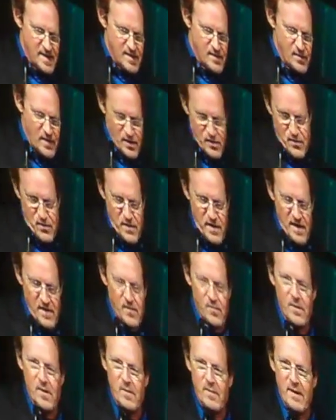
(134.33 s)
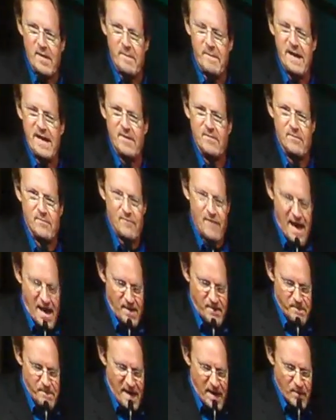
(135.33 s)
So I drew this when, when Mitt
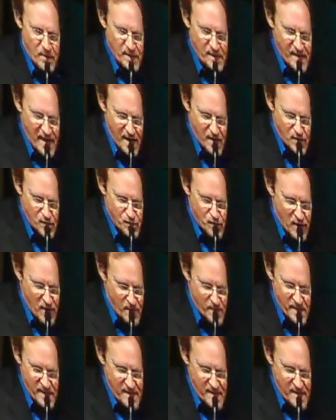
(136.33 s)
met with Donald Trump,